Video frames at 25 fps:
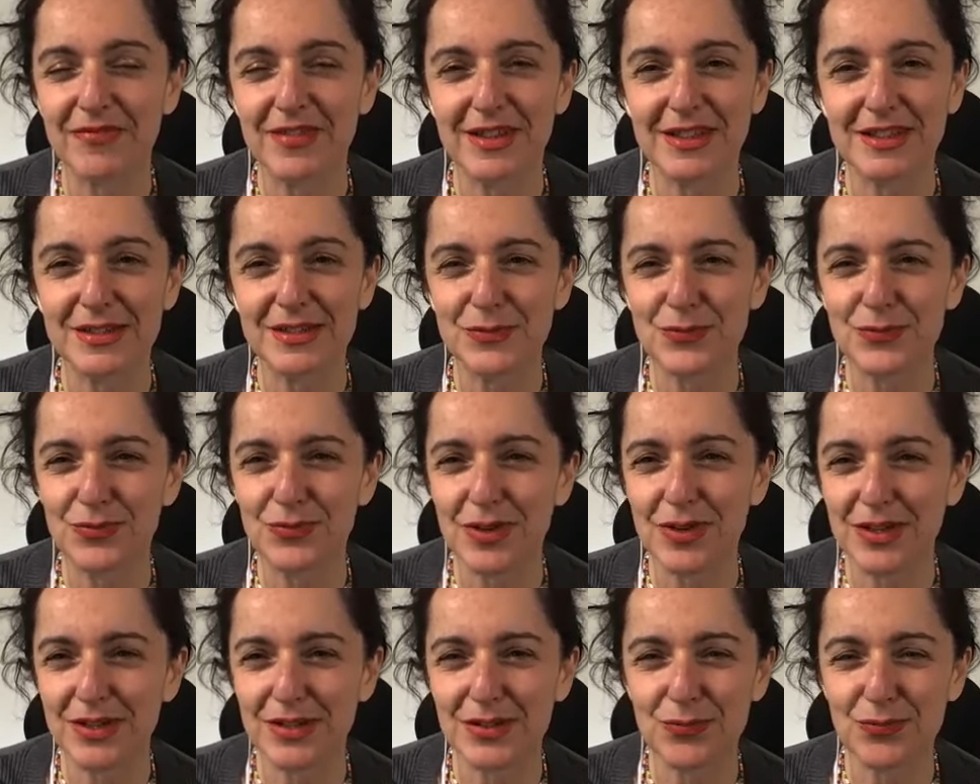It
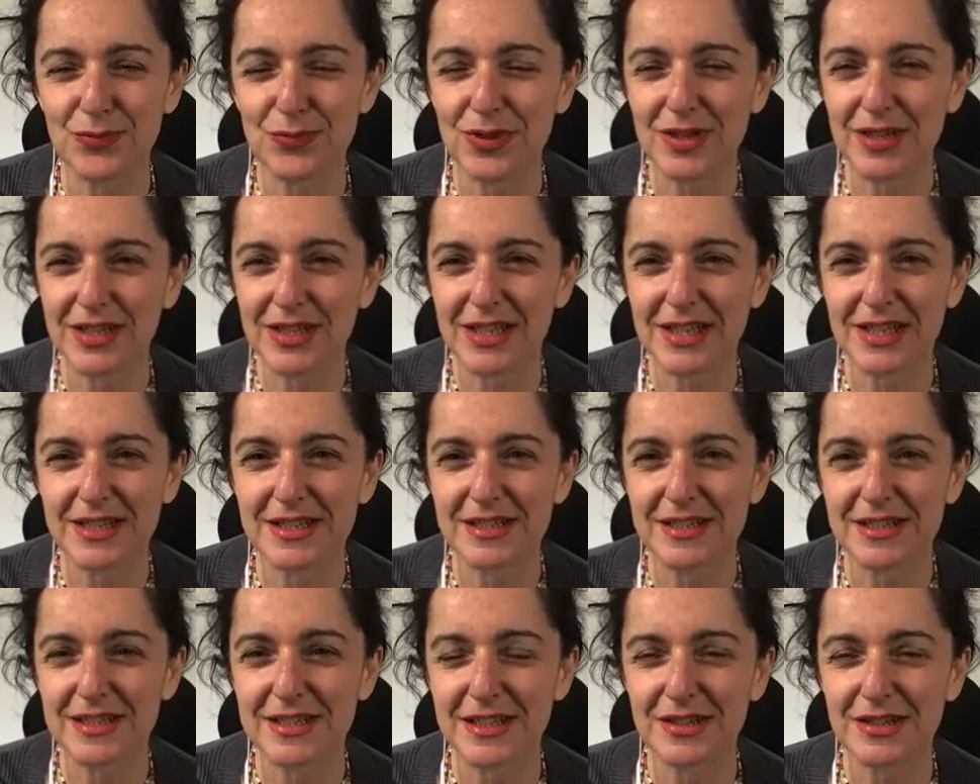really
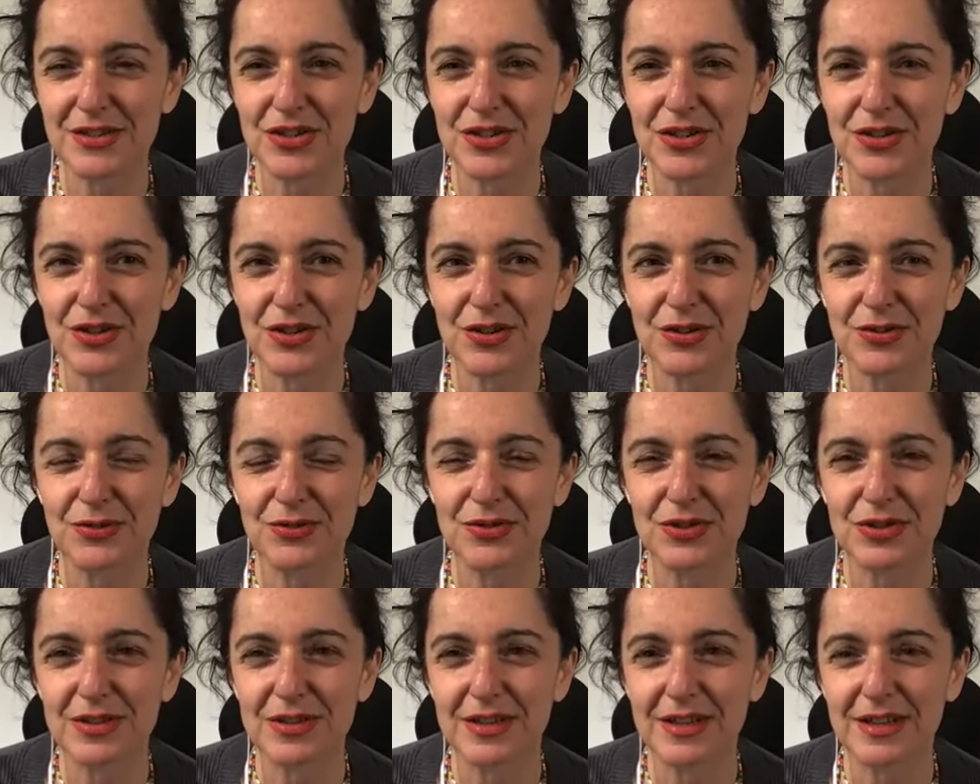is such a
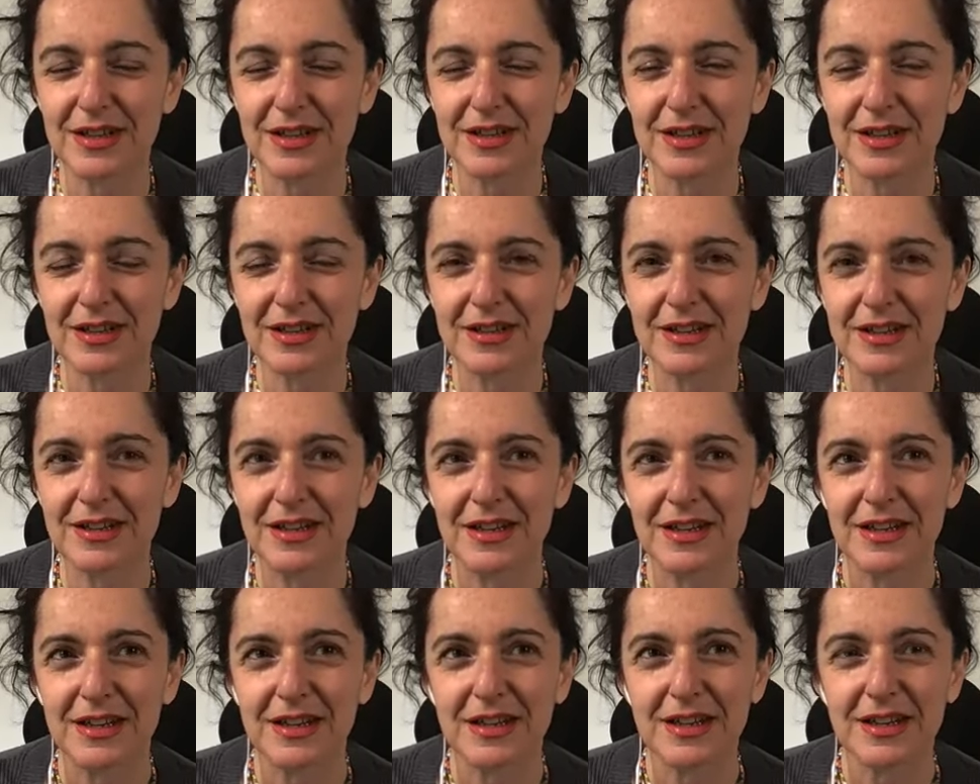huge thing,
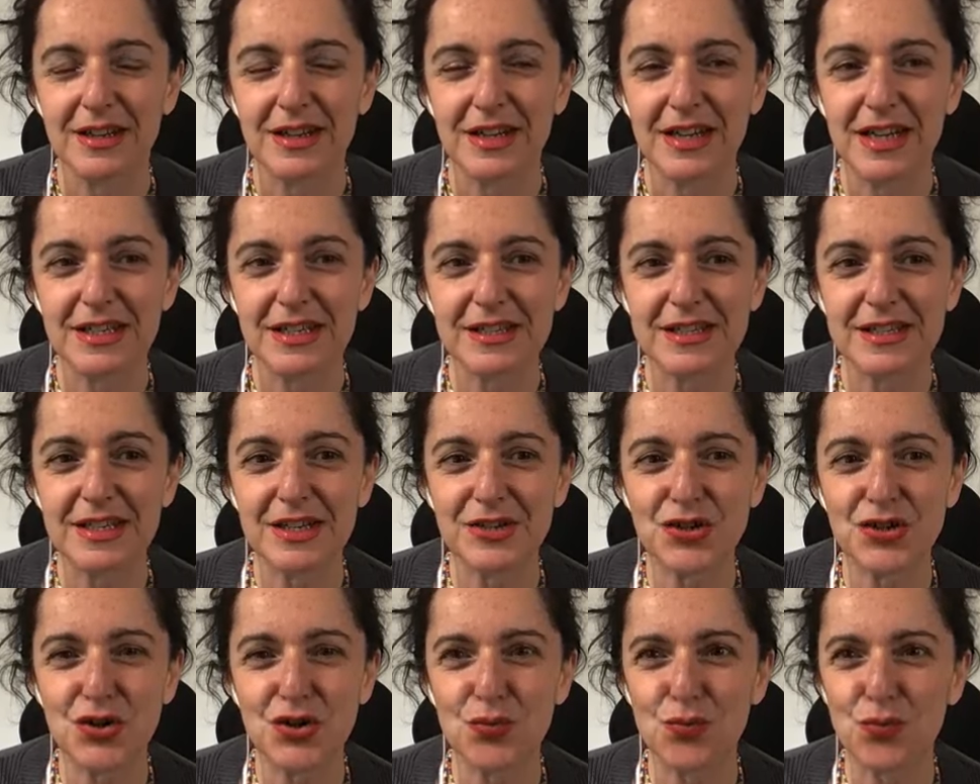and
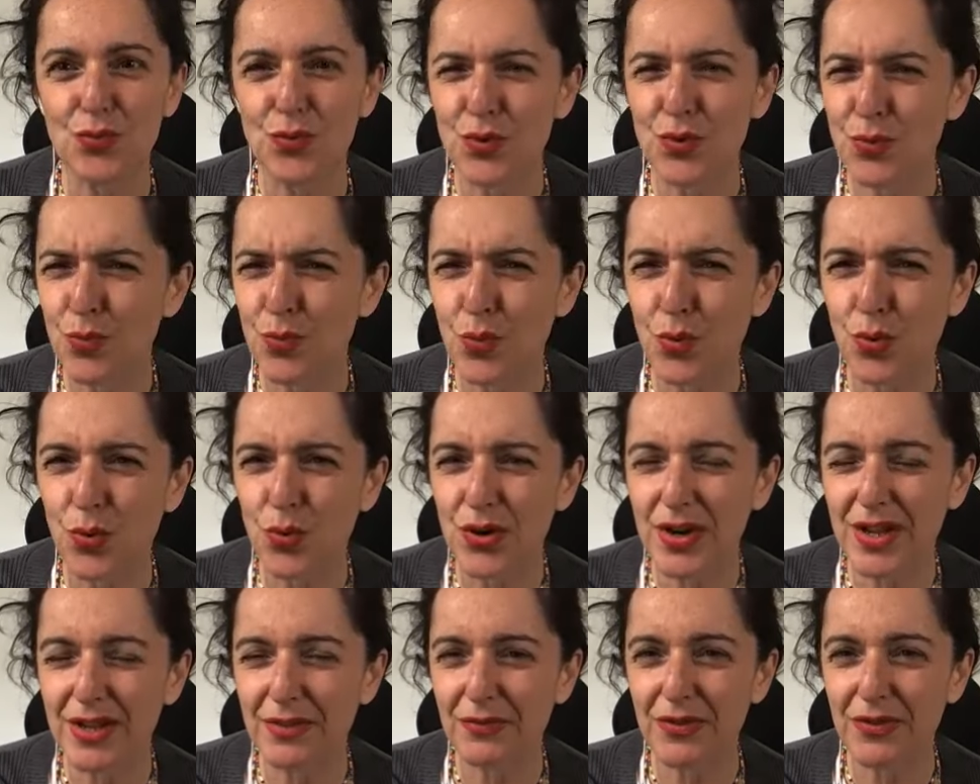such a
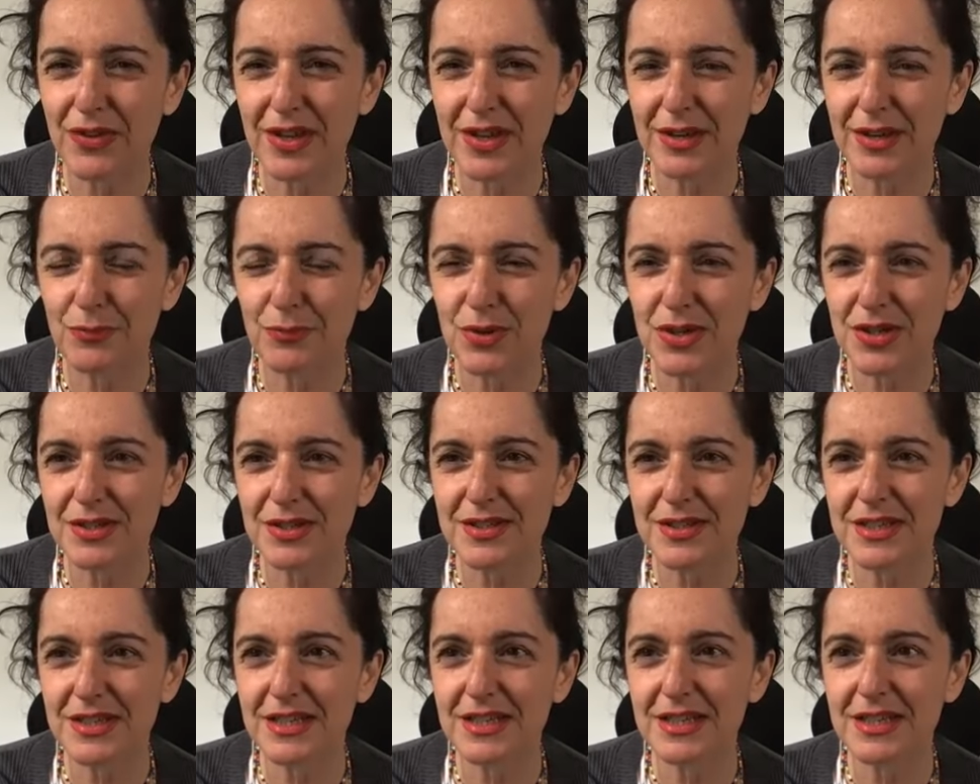rewarding thing,
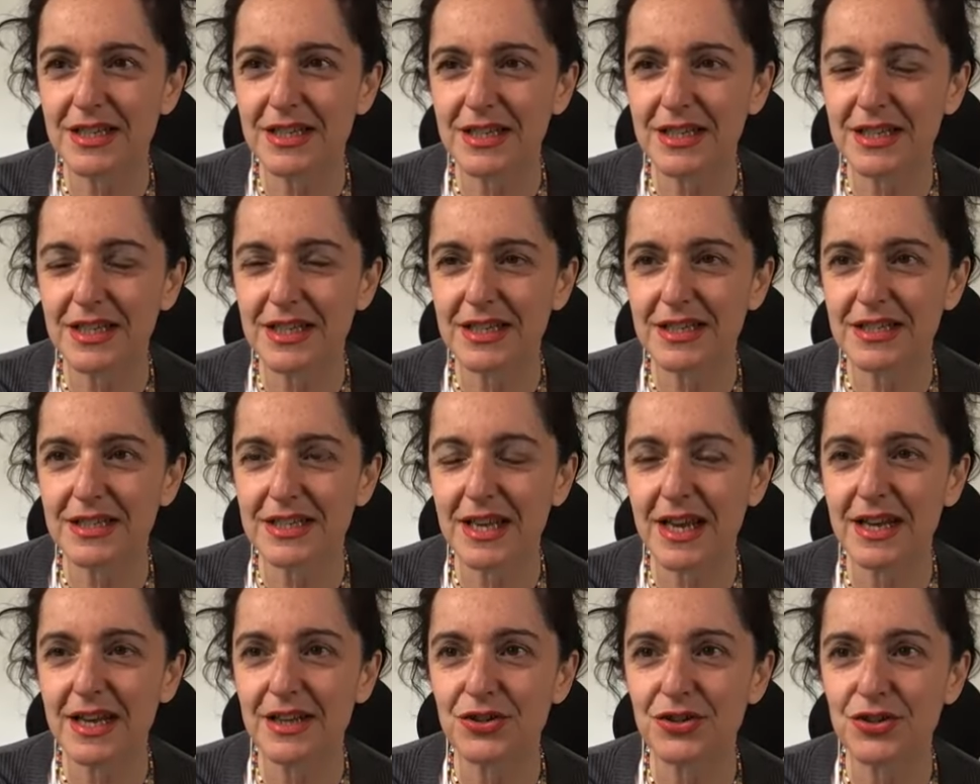because it
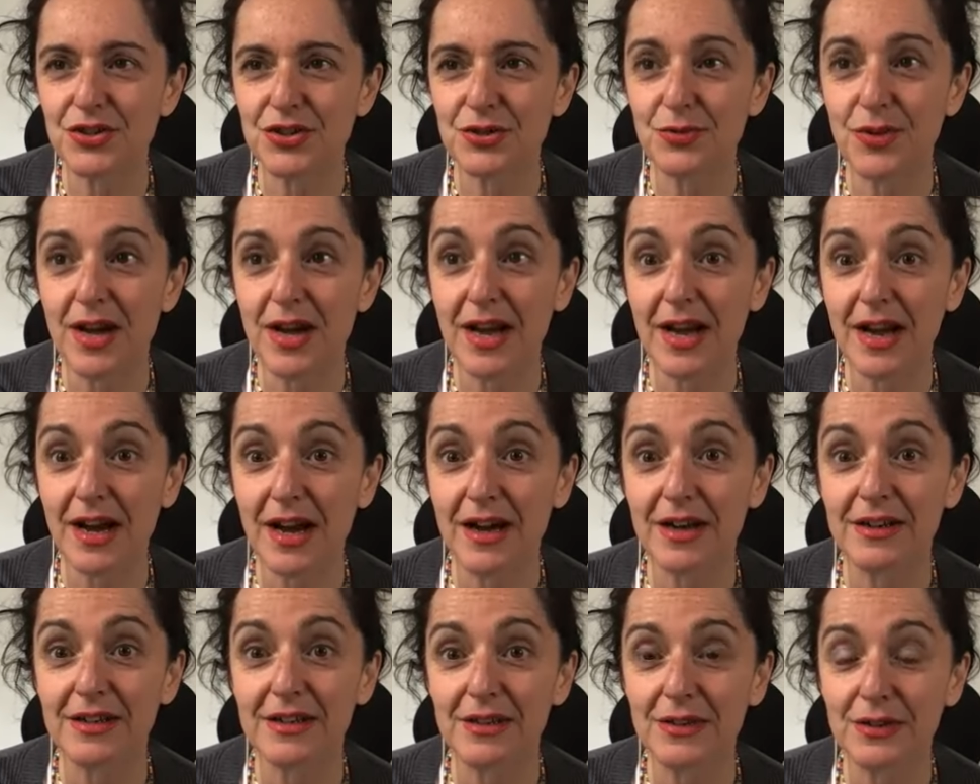takes you
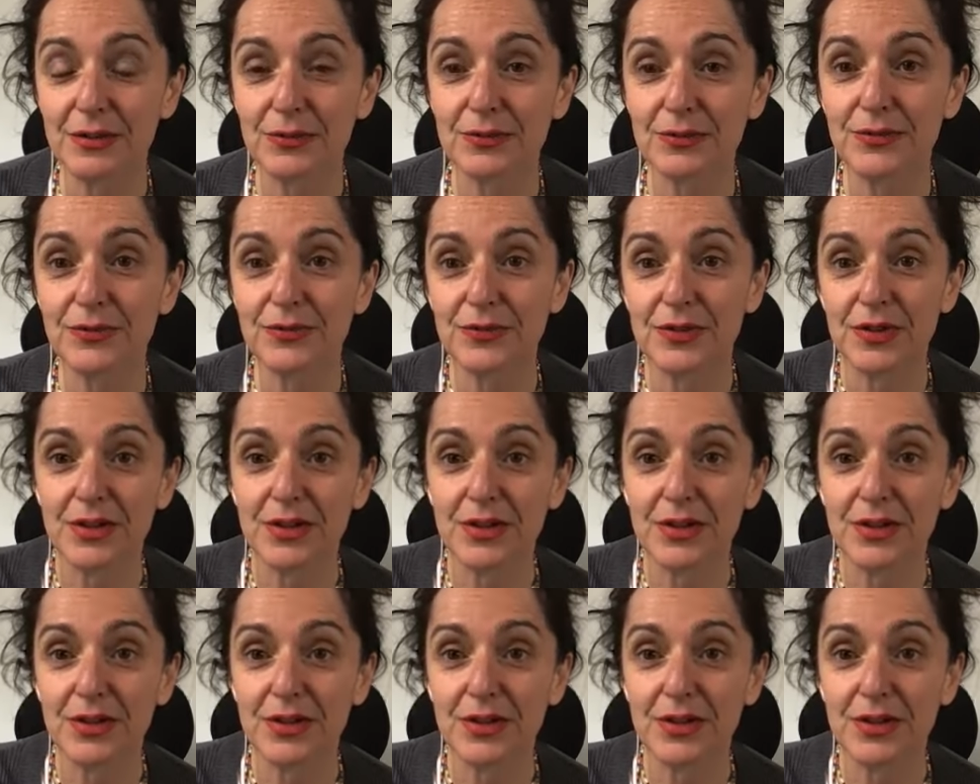out of